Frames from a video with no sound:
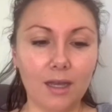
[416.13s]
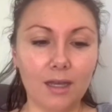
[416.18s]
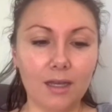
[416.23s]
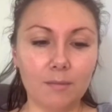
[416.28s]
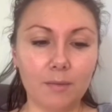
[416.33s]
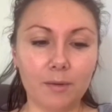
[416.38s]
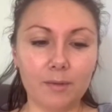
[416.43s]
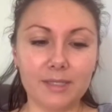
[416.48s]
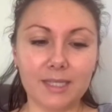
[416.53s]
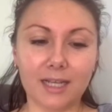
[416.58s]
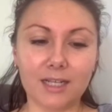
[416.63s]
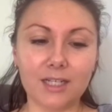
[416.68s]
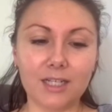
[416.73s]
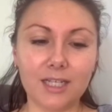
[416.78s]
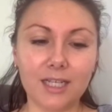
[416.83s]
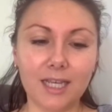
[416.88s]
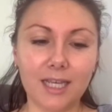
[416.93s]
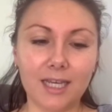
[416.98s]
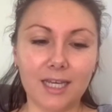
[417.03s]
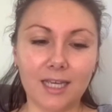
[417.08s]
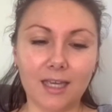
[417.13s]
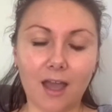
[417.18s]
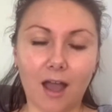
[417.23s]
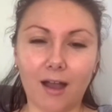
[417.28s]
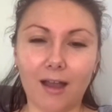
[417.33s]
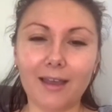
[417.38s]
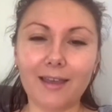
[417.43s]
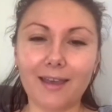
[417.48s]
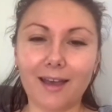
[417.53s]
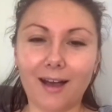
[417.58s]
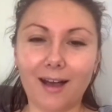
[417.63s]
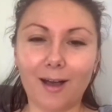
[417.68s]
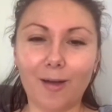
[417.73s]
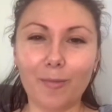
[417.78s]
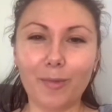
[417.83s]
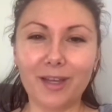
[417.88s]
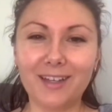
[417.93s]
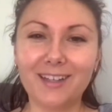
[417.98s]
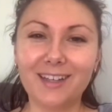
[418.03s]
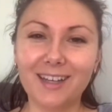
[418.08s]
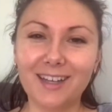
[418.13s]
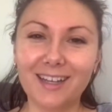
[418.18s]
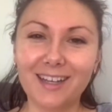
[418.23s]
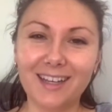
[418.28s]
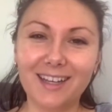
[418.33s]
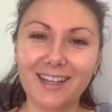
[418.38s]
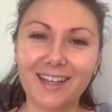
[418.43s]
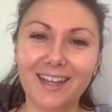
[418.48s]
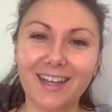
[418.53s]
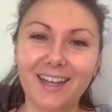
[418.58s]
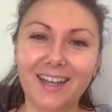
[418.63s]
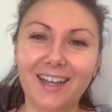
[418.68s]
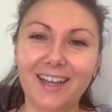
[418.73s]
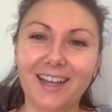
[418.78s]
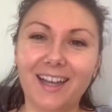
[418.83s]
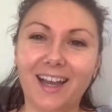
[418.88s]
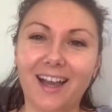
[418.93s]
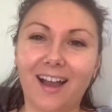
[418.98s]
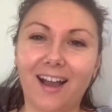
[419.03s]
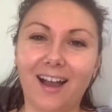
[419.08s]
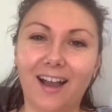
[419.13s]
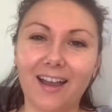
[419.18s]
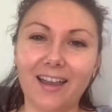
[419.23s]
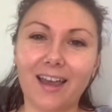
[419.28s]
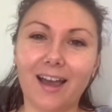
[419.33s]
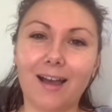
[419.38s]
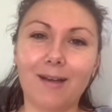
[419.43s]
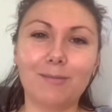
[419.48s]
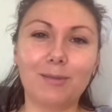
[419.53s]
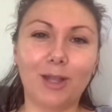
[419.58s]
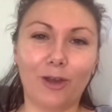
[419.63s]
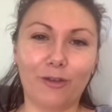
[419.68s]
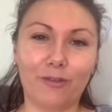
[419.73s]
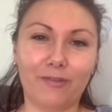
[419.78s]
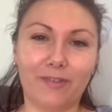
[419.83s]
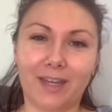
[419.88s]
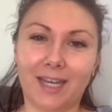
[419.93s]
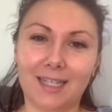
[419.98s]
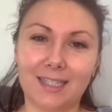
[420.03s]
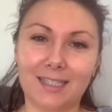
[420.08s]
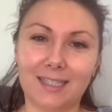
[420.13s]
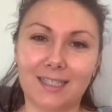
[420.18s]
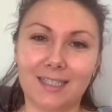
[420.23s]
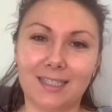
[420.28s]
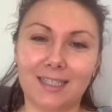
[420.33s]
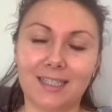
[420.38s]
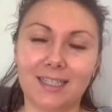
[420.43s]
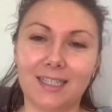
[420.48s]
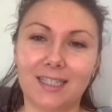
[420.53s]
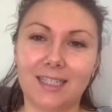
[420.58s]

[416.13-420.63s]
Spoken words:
I was actually eating high carb, high carb, low fat